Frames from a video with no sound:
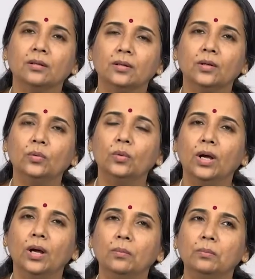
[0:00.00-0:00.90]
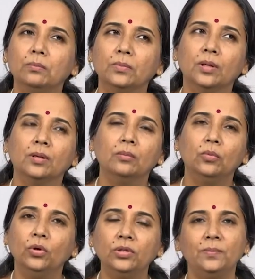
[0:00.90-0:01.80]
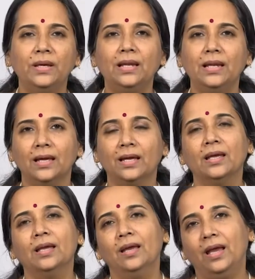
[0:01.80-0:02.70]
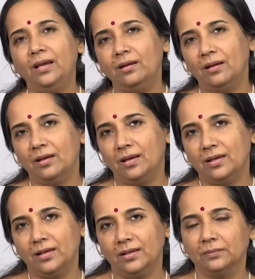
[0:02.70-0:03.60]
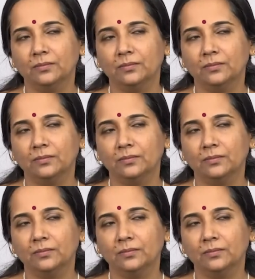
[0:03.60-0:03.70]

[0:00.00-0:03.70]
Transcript: Now, both Mela and Raganga,